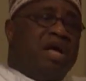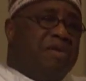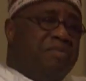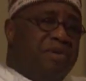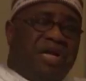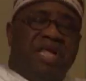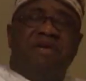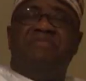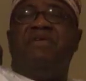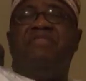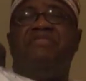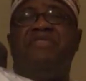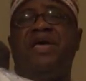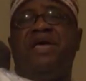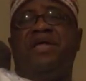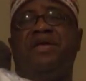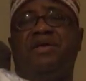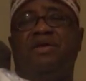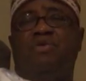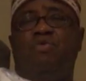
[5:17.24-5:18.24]
But even
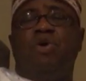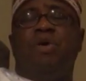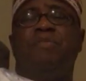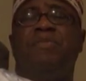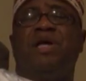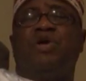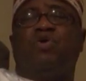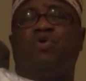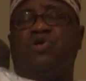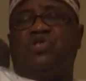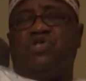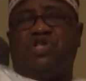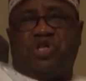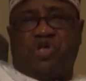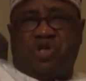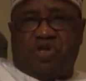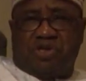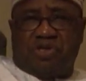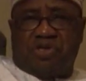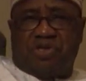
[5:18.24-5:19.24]
then, we made
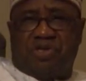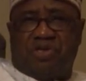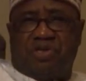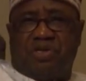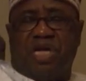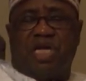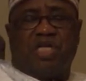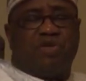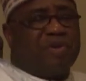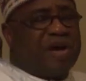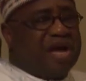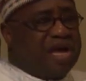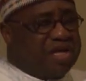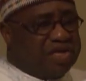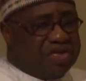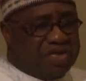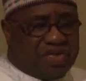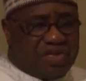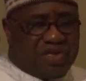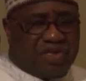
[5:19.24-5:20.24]
concessions as far
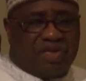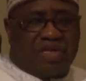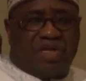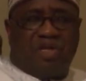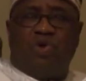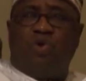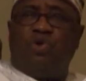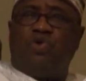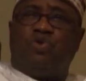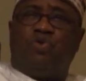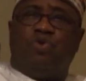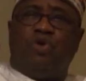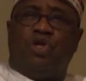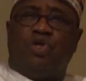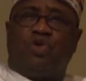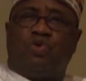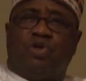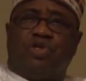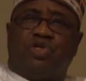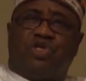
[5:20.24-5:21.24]
as the law school
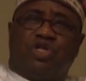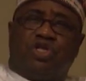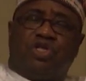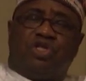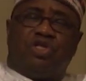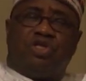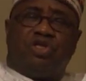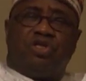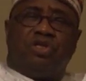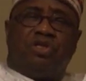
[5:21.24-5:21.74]
is concerned.